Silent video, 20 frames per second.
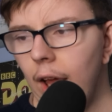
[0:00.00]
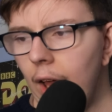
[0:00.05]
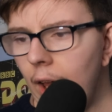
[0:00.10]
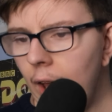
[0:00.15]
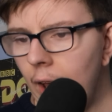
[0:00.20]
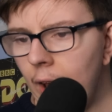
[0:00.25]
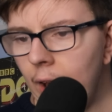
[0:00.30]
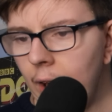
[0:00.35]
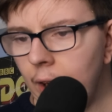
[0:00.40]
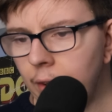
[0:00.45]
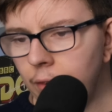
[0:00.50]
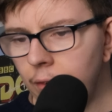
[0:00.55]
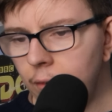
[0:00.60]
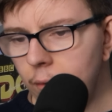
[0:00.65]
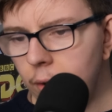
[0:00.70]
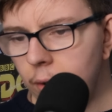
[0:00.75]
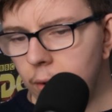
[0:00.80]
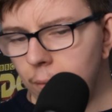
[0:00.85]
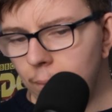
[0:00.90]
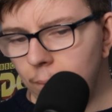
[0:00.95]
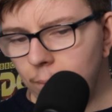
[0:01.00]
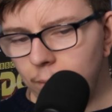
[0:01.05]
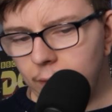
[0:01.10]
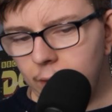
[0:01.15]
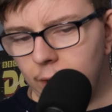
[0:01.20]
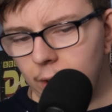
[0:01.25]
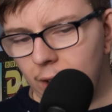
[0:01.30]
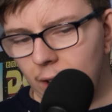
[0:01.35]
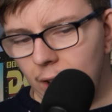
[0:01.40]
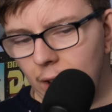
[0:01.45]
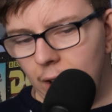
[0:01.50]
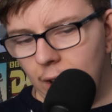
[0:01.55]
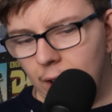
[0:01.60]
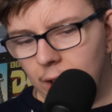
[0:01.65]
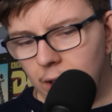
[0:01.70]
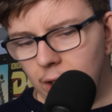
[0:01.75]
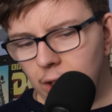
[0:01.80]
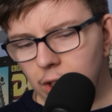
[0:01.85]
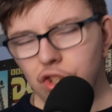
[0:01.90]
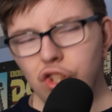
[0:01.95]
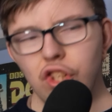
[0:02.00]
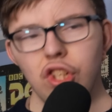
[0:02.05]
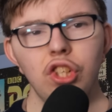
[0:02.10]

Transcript: And it just